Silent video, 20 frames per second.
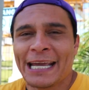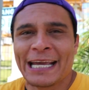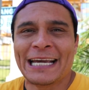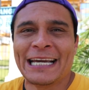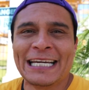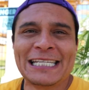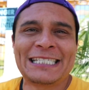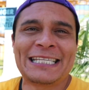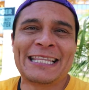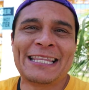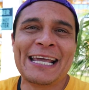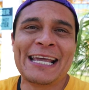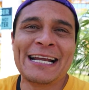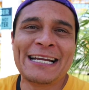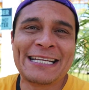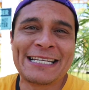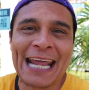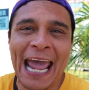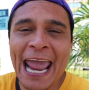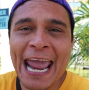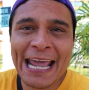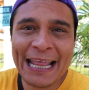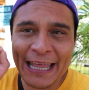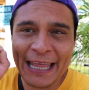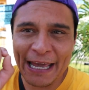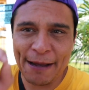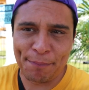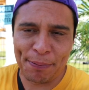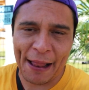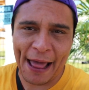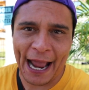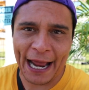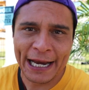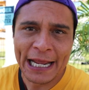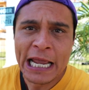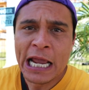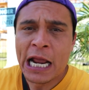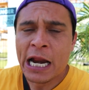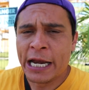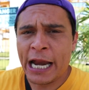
is the daily plan.